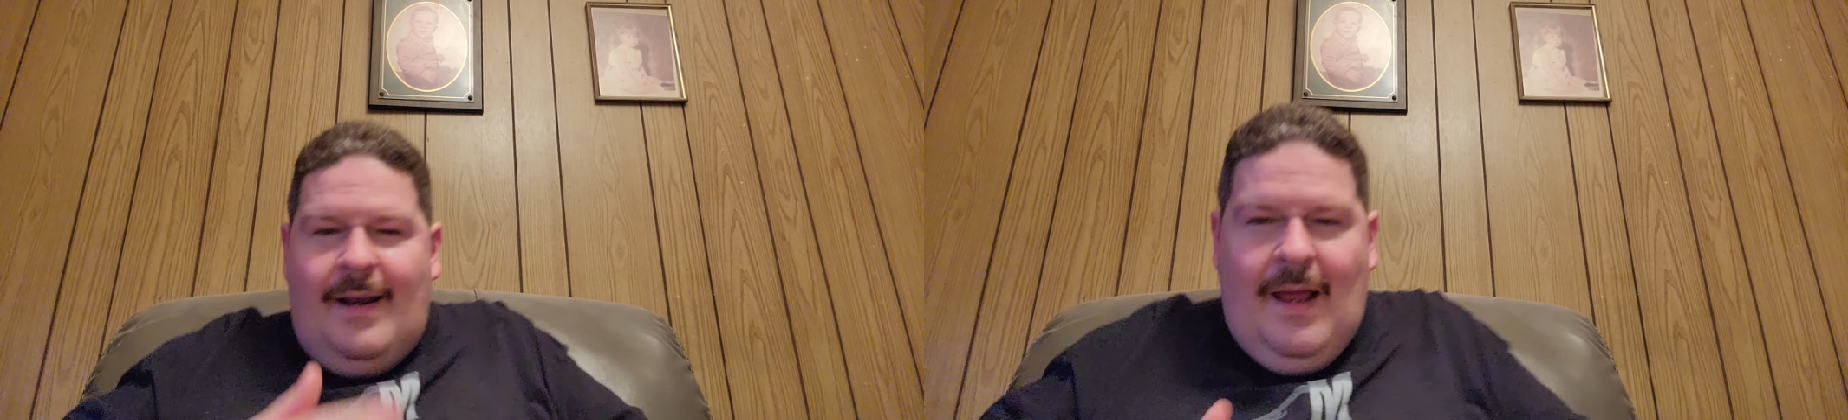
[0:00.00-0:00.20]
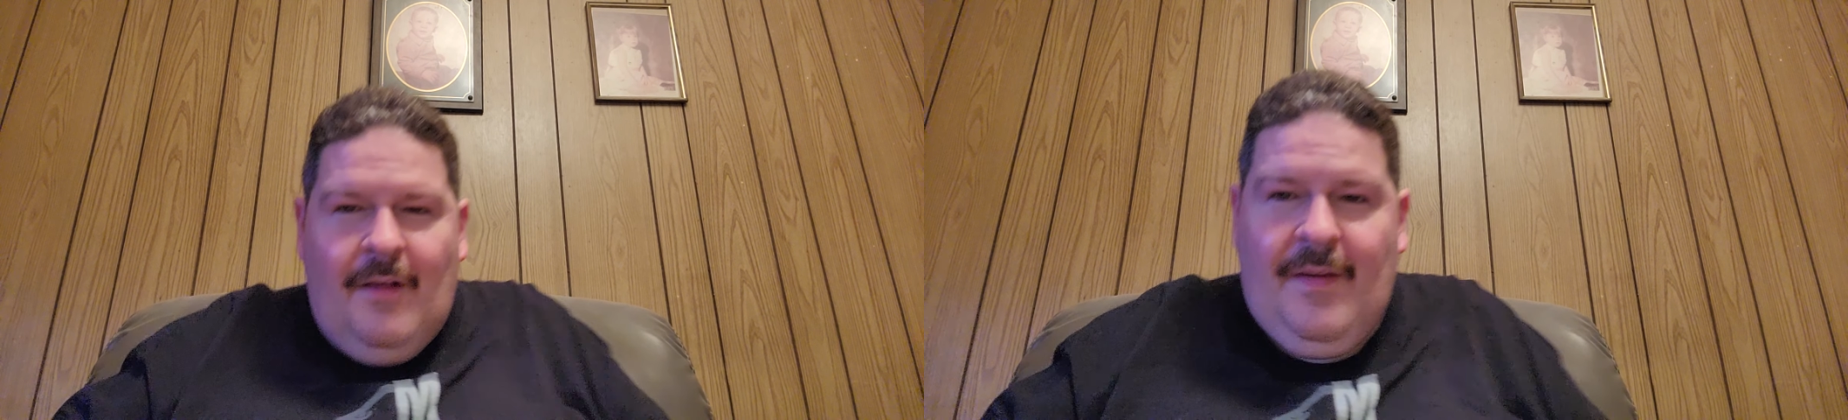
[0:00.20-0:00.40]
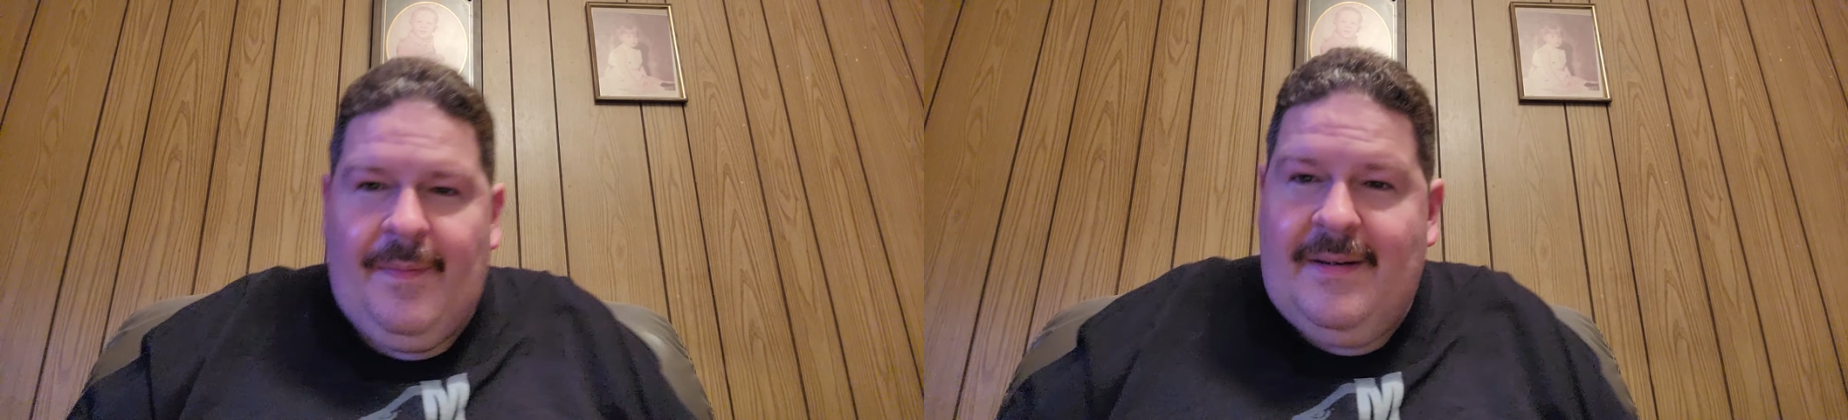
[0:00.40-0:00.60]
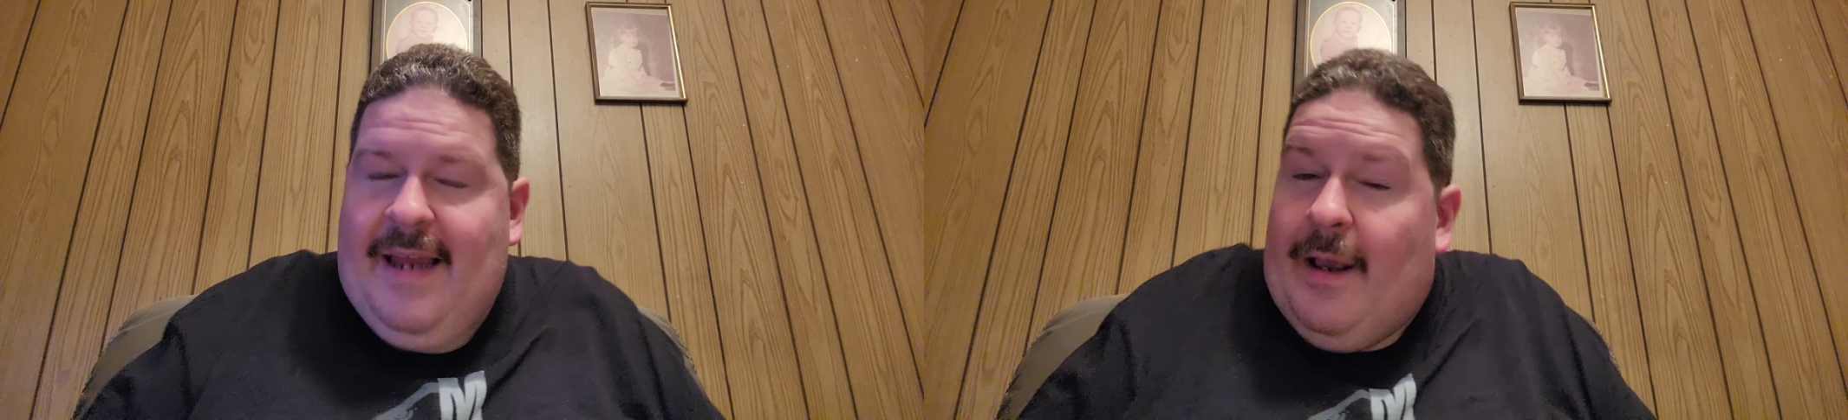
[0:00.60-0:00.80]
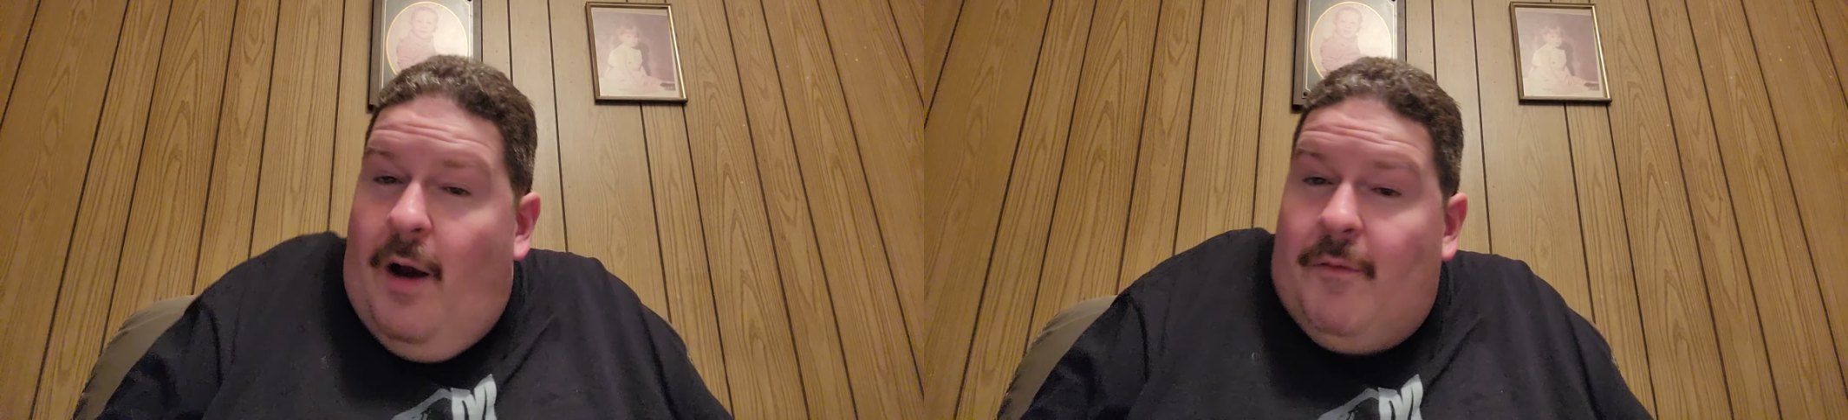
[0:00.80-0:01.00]
announced that the
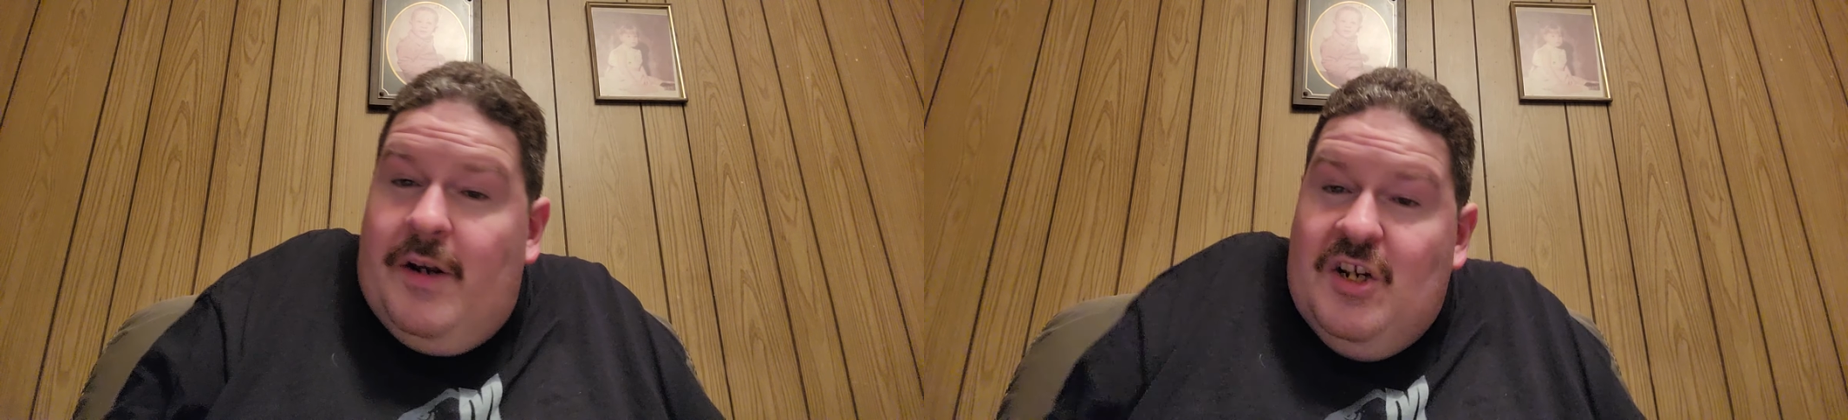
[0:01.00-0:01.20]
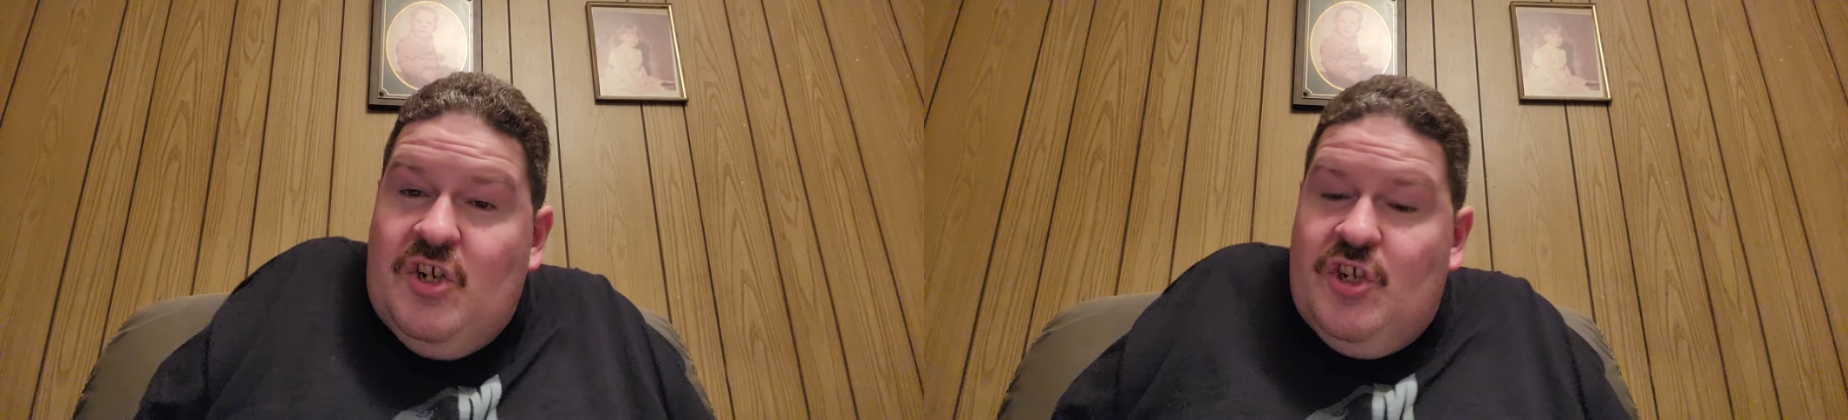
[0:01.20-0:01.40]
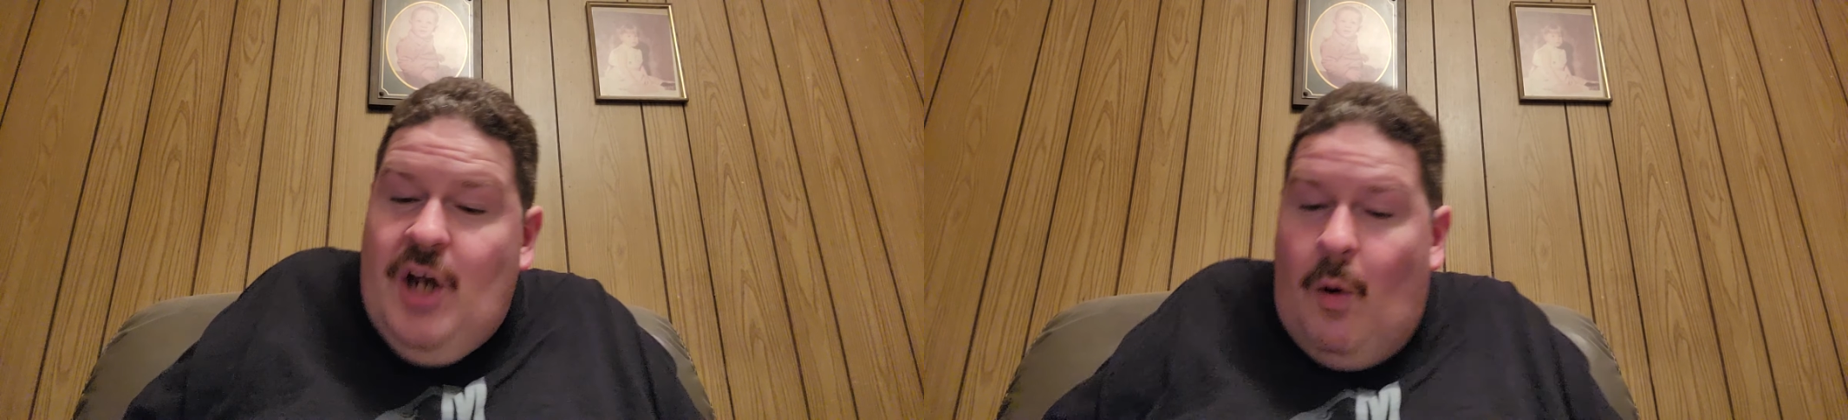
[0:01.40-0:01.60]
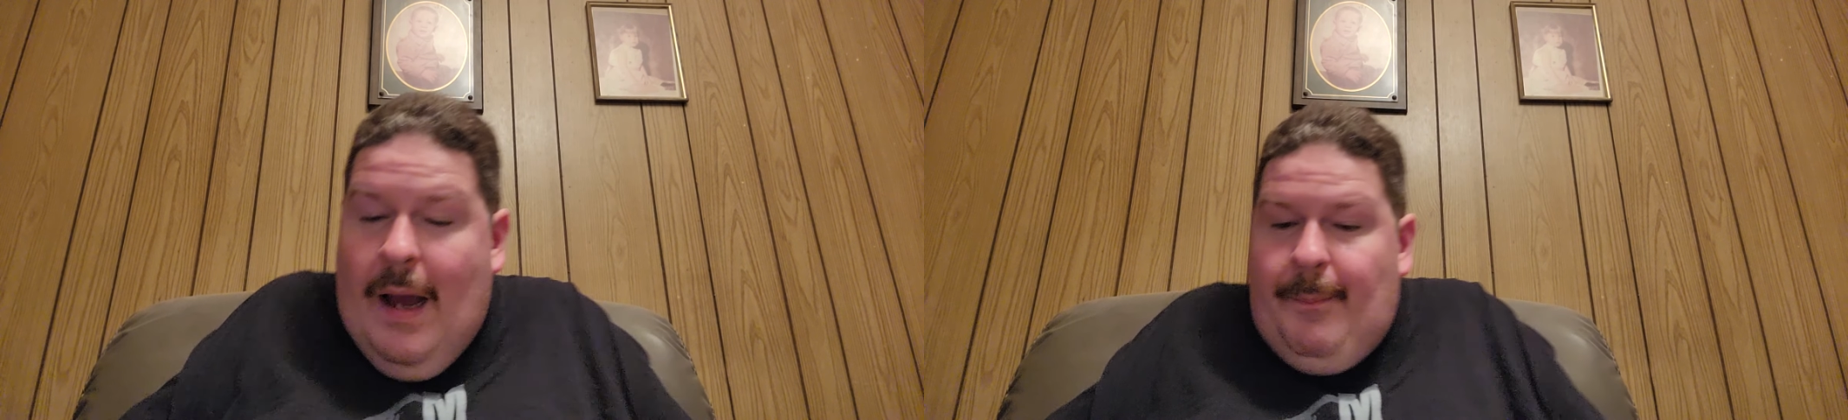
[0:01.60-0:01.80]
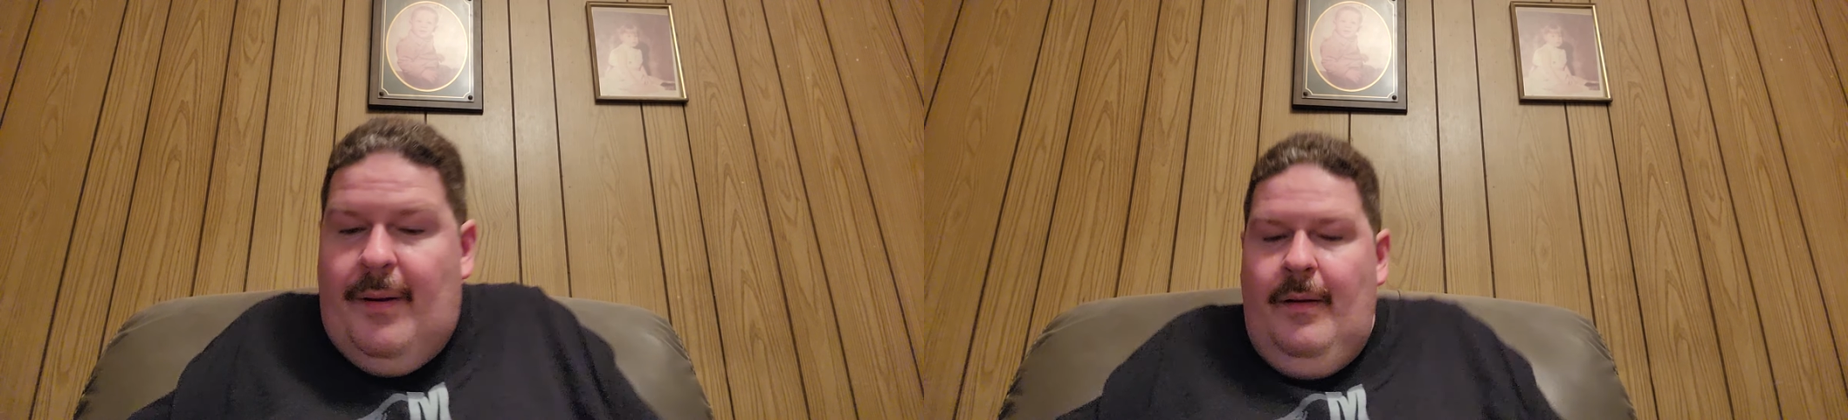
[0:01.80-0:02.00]
takeover didn't show
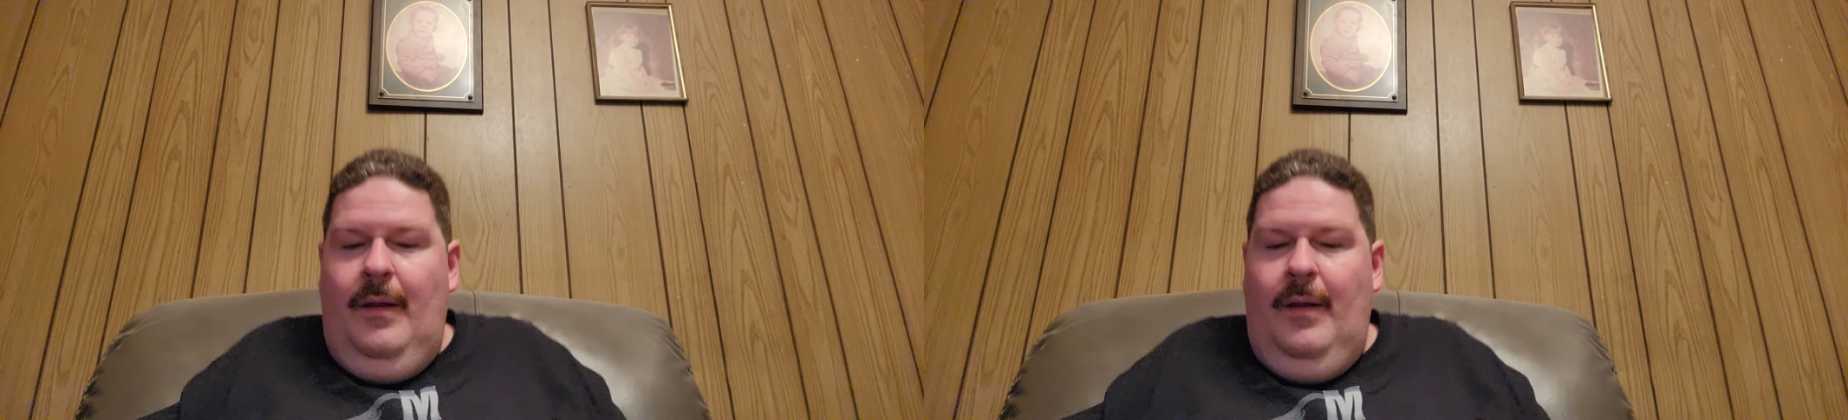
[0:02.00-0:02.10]
up.